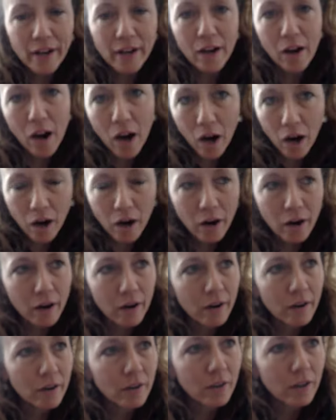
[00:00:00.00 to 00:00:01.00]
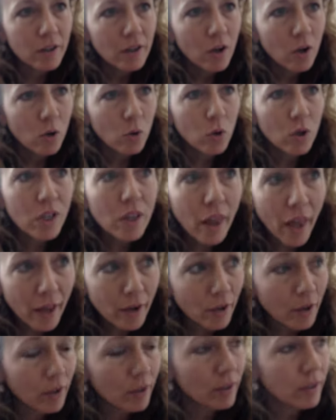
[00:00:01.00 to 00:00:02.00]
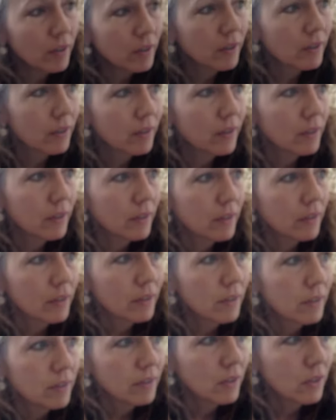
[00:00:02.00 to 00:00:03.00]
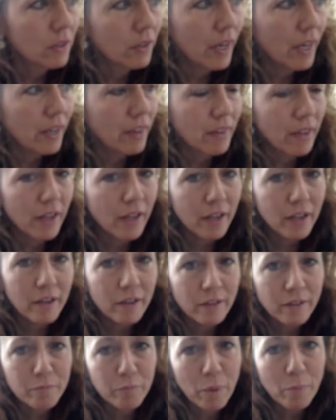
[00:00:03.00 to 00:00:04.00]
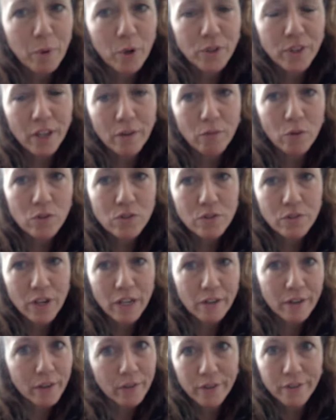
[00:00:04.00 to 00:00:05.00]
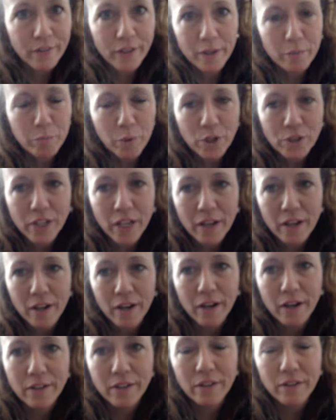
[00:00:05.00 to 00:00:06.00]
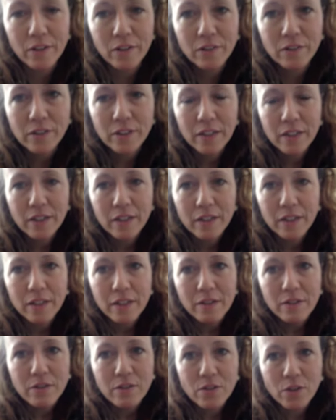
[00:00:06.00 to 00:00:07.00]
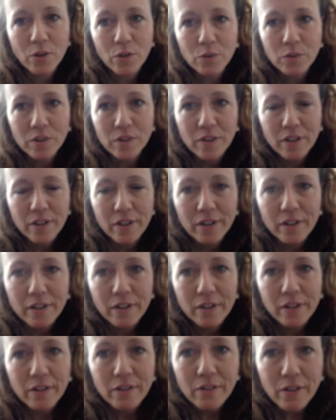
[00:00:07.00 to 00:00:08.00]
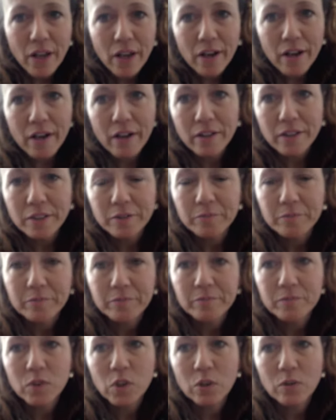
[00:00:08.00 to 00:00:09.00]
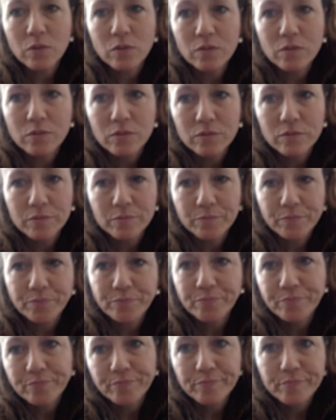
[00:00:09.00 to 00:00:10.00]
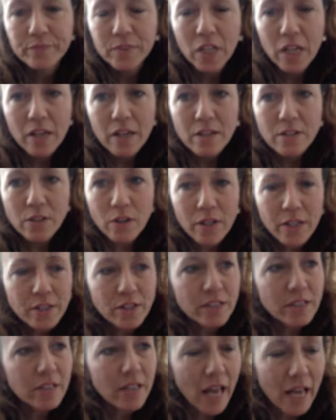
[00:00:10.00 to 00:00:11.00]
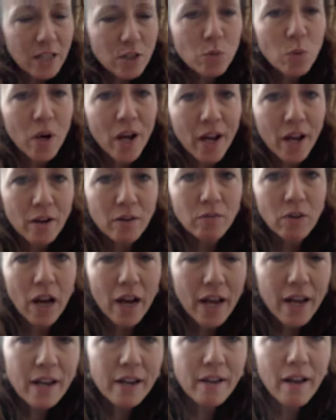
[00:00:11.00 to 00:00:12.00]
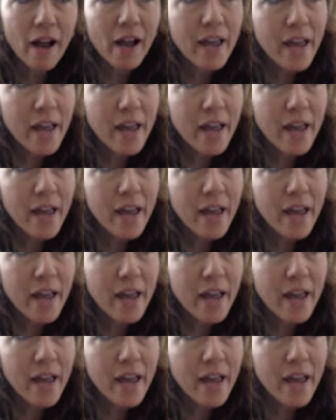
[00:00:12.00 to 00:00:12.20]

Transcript: a card or, or a letter or anything. I, my birthday rolls around, I don't even get a birthday card, you know. So, yeah. So, so I just that's why I, I, I